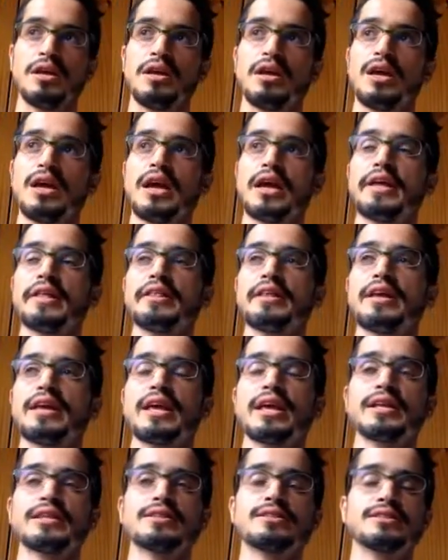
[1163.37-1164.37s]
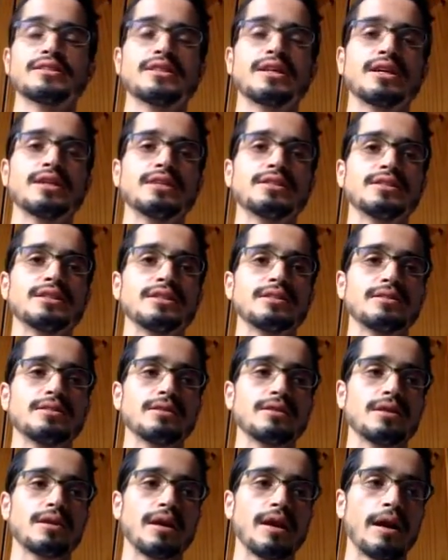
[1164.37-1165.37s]
and it doesn't
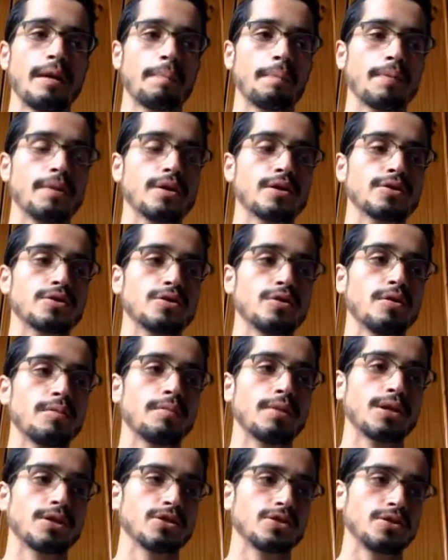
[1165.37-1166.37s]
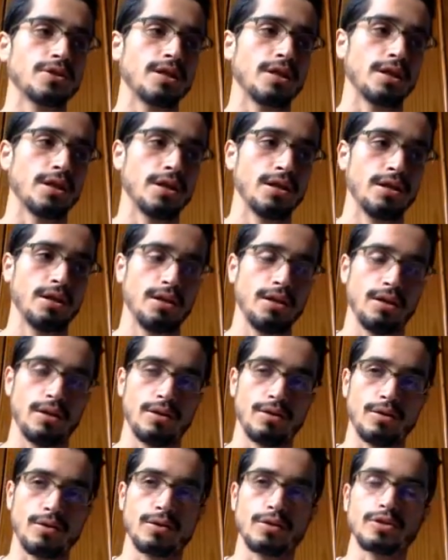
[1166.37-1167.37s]
appear so much the
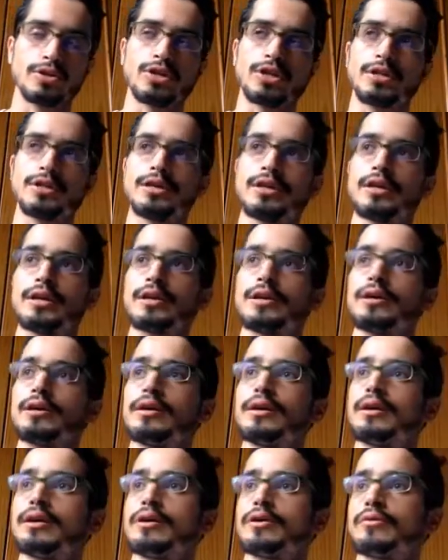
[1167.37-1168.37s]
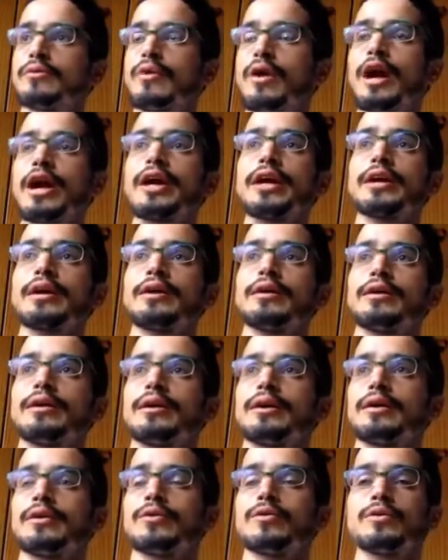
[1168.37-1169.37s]
Ruksha, the dry
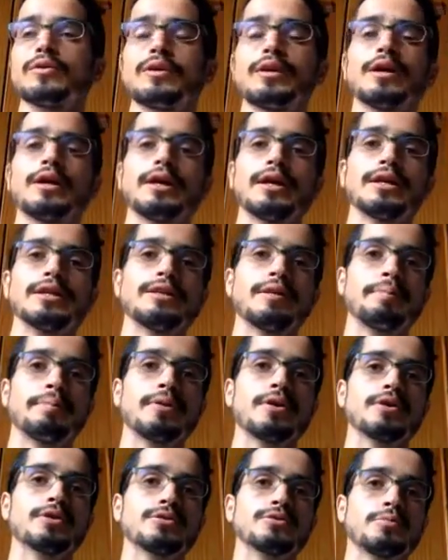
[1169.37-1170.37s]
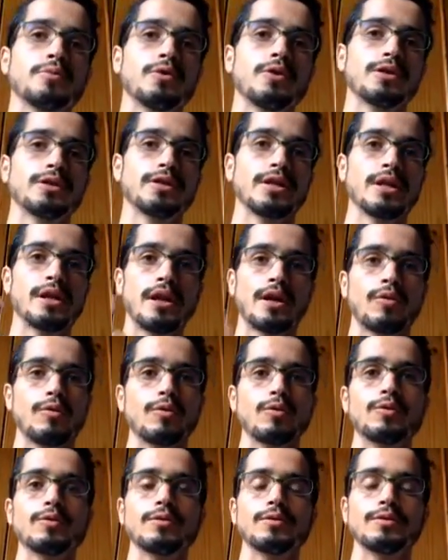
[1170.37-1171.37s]
guna, it appears more the
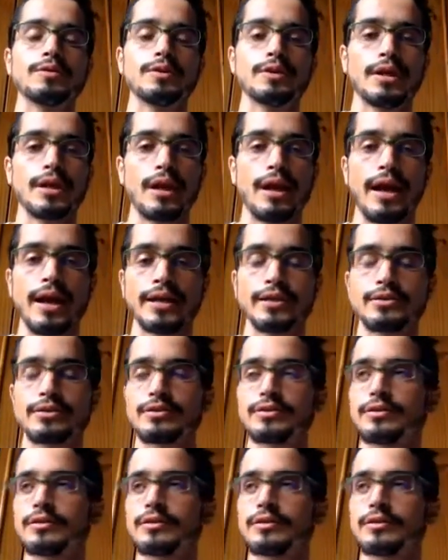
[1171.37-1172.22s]
Lagu, the light